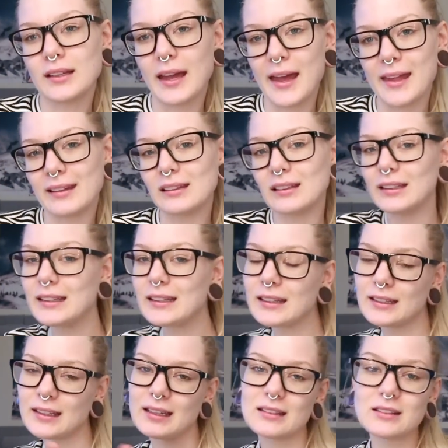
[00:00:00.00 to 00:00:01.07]
can
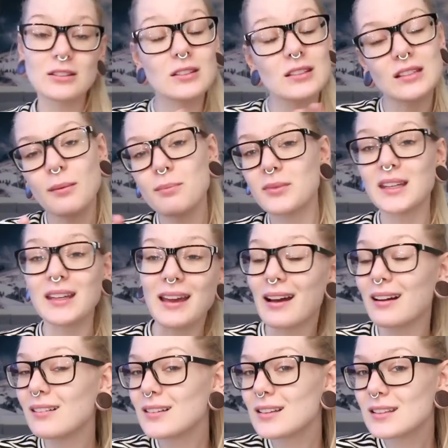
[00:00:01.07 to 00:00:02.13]
lead into something
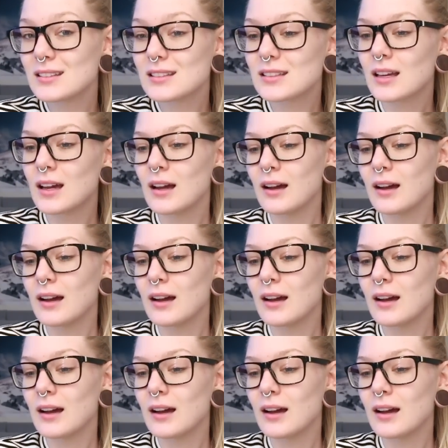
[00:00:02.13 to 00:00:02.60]
else.